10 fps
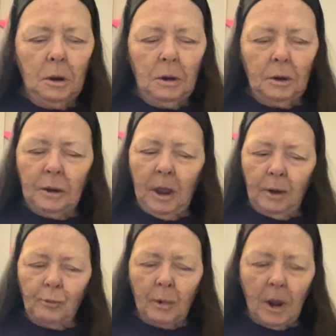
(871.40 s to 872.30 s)
And they
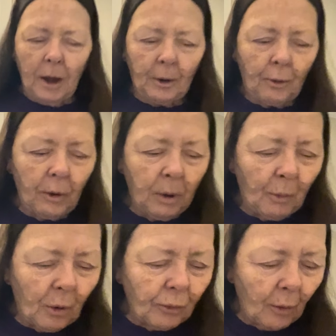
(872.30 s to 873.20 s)
had run out of
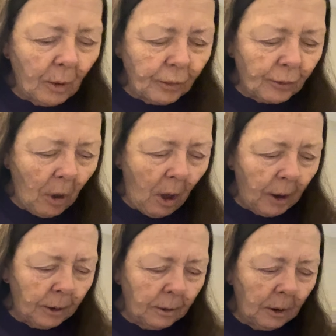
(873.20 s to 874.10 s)
creamer, so it's got,
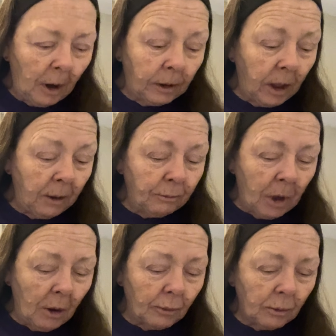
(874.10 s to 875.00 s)
I came
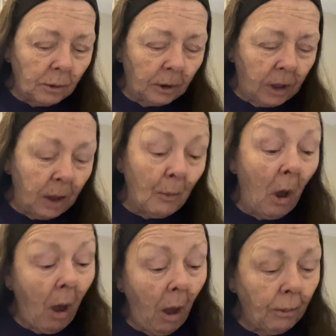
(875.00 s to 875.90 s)

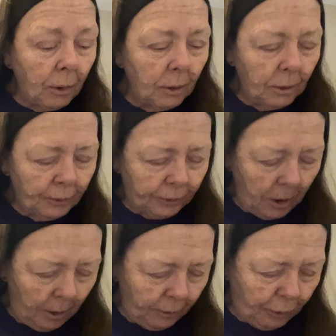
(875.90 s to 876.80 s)

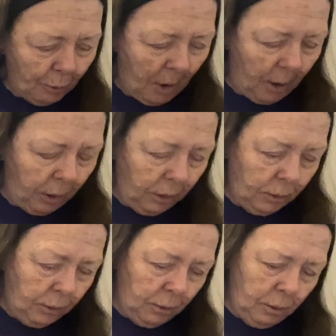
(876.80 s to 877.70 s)
upstairs to my
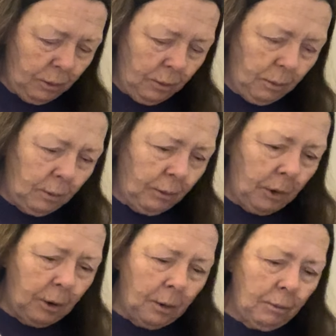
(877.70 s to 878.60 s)

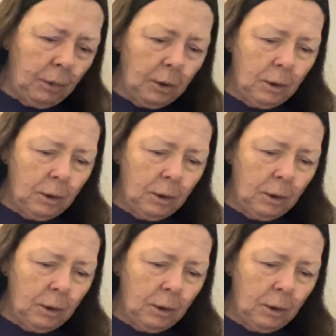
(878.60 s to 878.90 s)
room.